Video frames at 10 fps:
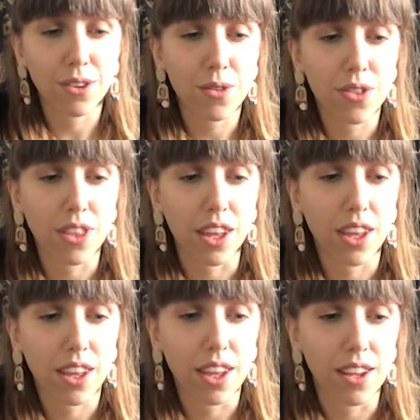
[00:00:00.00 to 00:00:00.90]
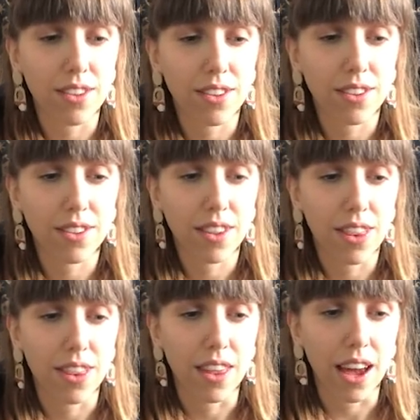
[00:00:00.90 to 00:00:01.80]
don't think it's
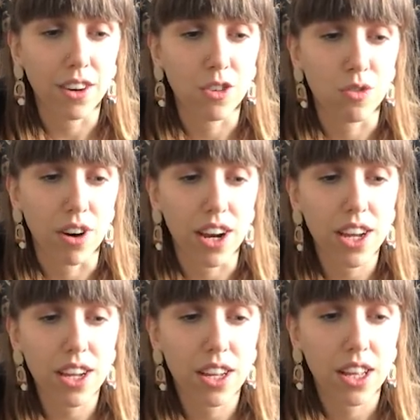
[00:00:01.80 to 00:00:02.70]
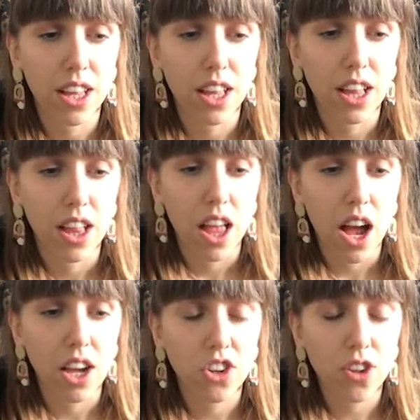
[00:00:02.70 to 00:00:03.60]
that great.
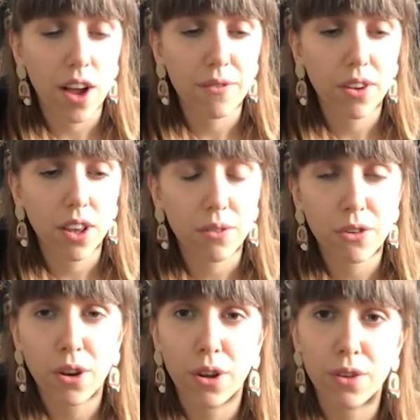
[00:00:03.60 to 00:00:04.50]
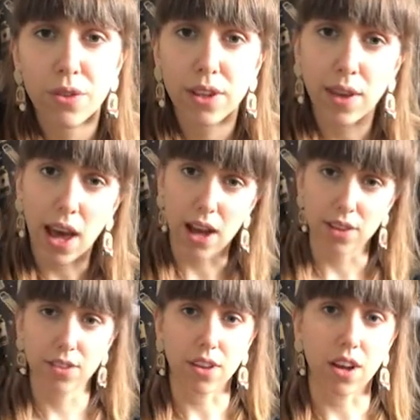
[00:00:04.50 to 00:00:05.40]
I feel like for a lot of these
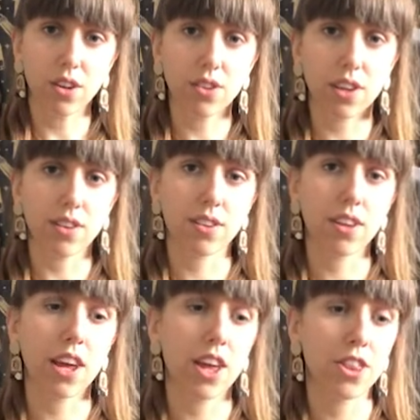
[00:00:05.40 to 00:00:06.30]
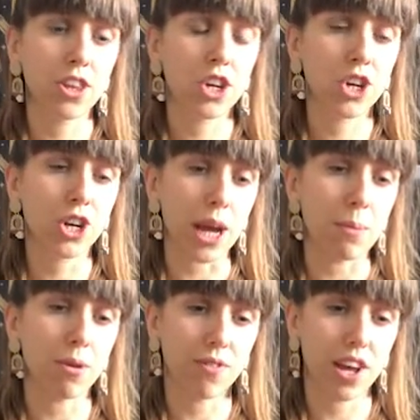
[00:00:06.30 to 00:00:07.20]
hairstyles, it's the
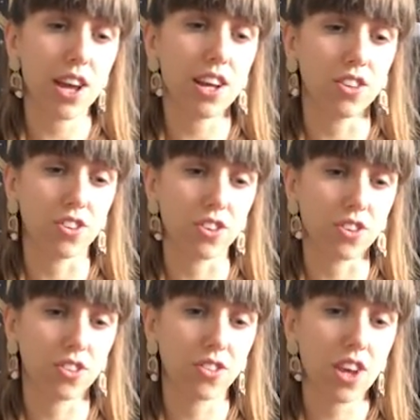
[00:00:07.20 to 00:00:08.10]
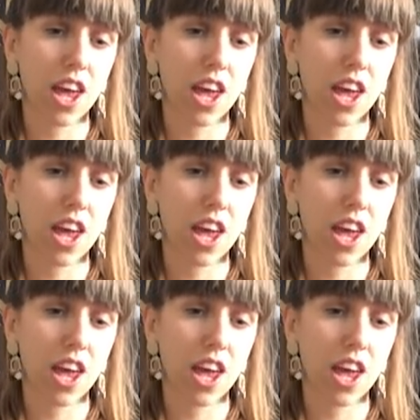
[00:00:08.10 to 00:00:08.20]
shape of it is just,